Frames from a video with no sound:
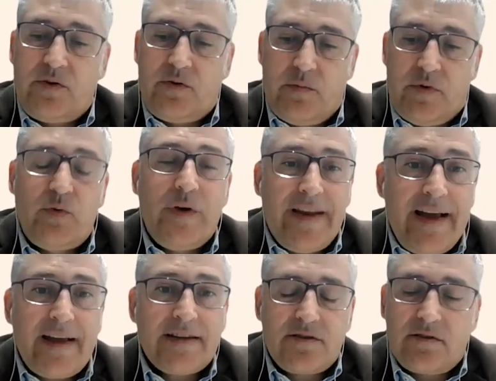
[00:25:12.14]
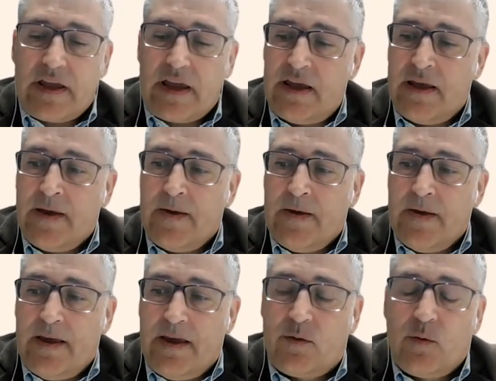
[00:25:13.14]
between us. Okay,
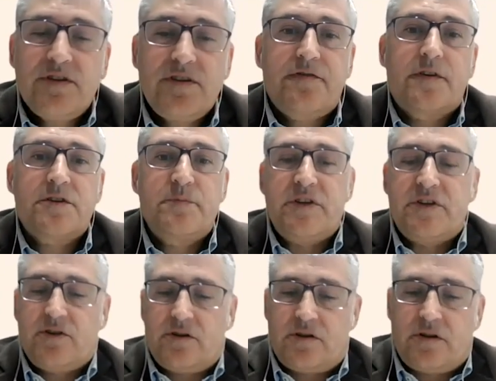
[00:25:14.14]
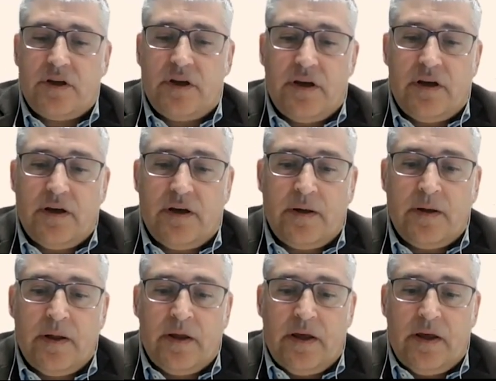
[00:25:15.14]
it was the first mission.
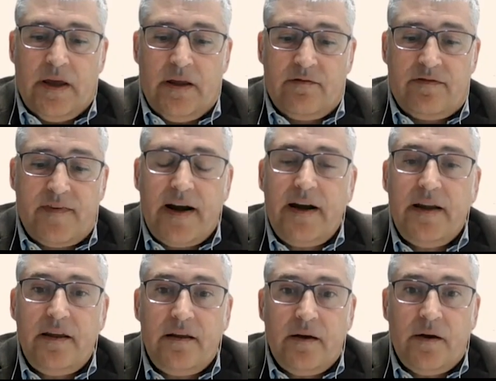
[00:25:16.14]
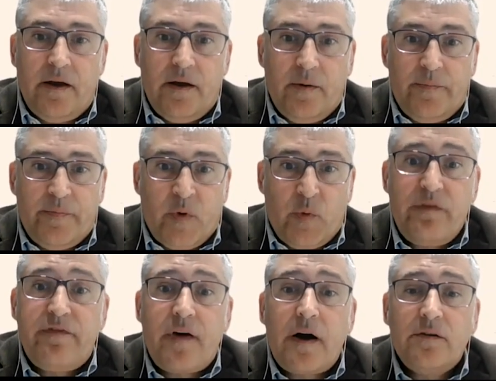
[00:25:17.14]
And finally, we
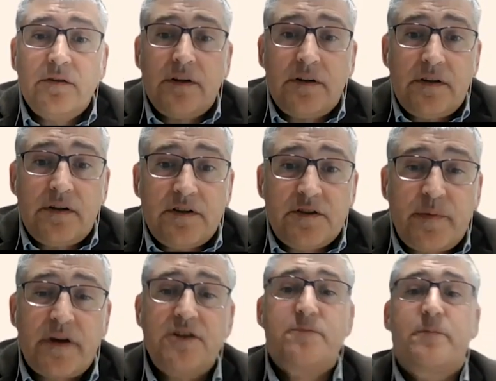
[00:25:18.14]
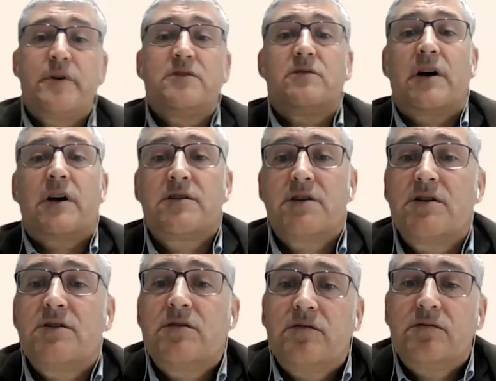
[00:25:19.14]
found the Spanish patient
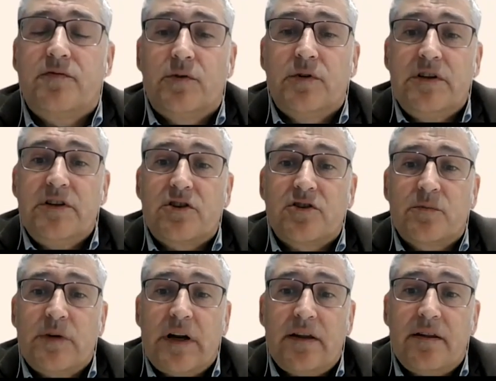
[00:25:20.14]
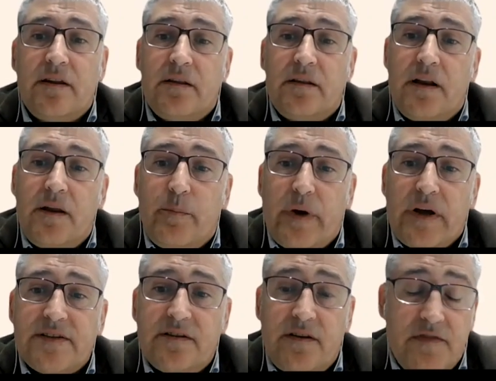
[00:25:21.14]
organization for lysosomal acid
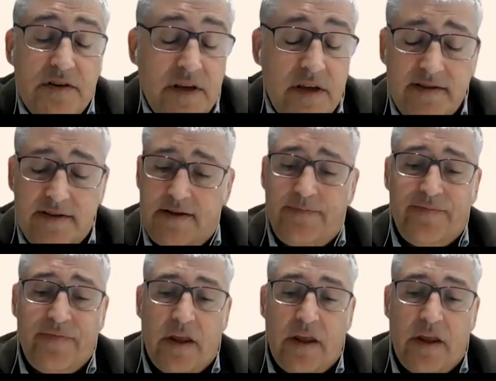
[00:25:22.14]
lipase deficiency